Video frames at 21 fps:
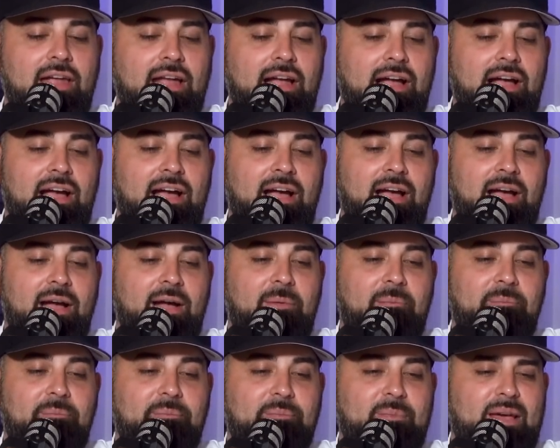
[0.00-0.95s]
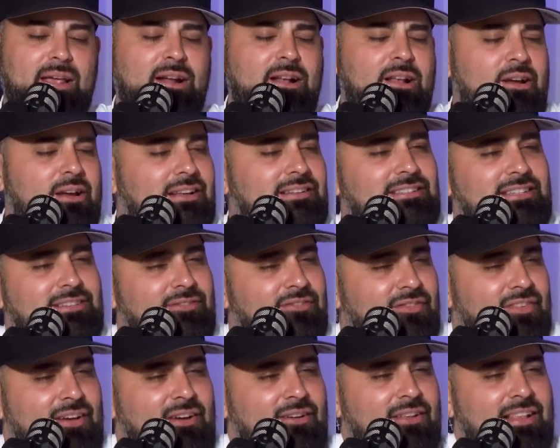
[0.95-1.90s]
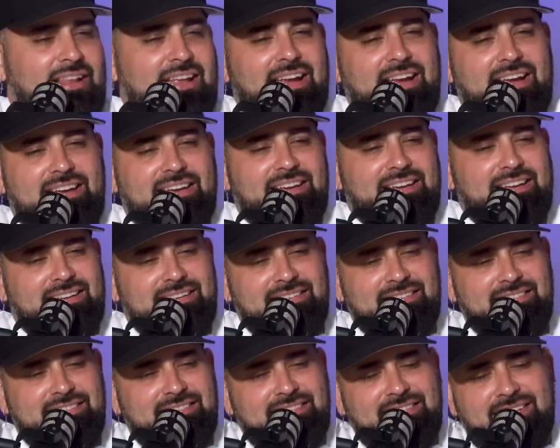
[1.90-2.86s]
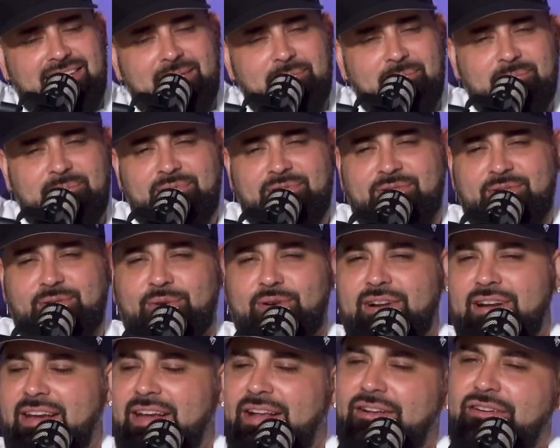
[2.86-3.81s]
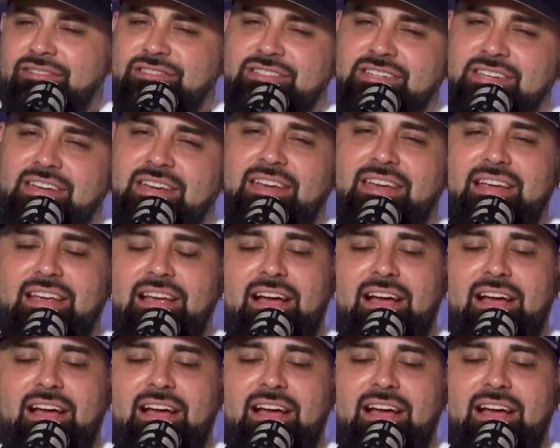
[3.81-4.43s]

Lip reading: I don't know. It just felt like some sort of energy.